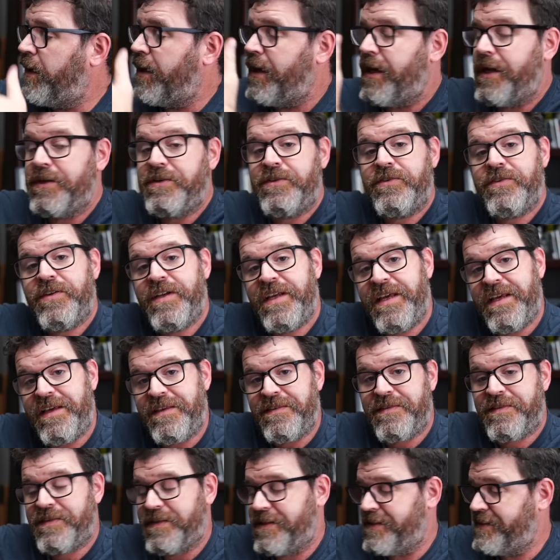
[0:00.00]

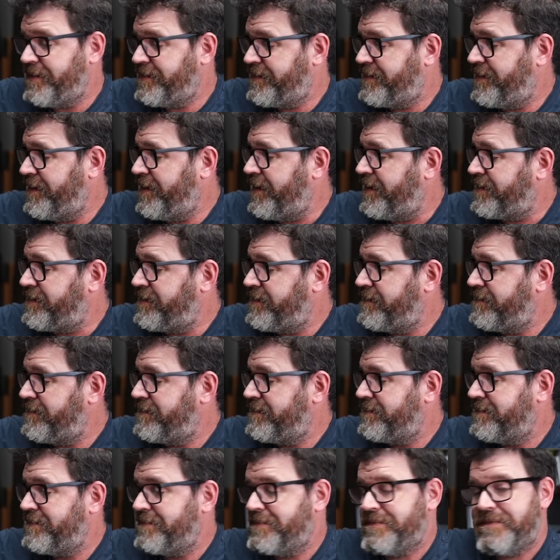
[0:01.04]
Underneath is this,
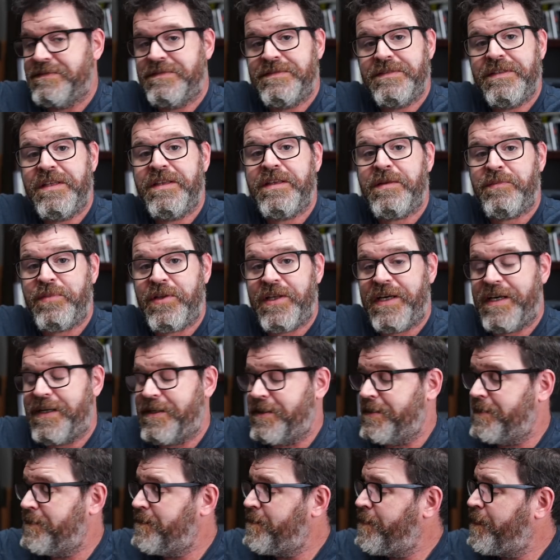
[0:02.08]
the
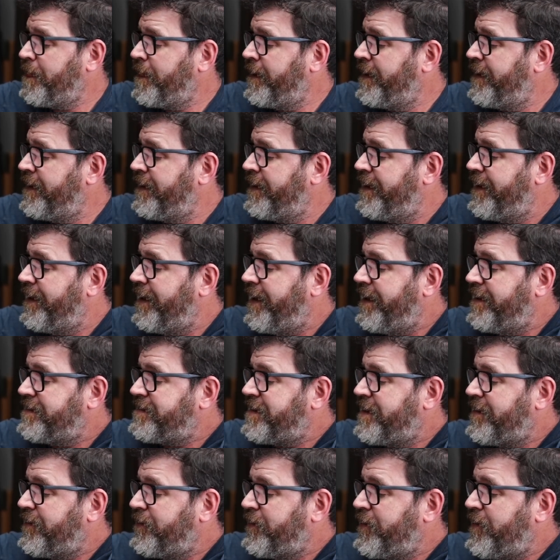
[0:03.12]
platter. It is
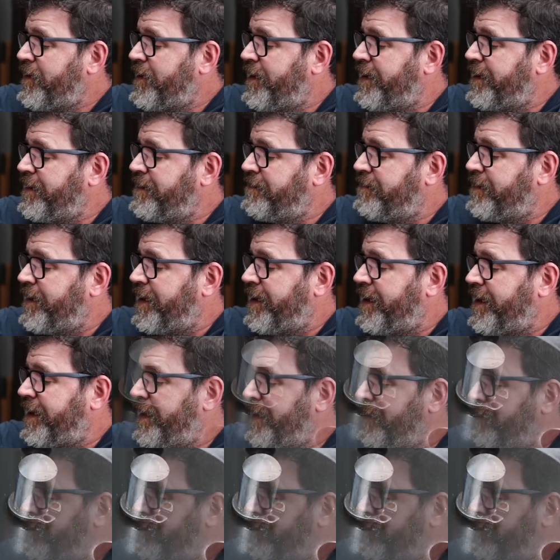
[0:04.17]
held on by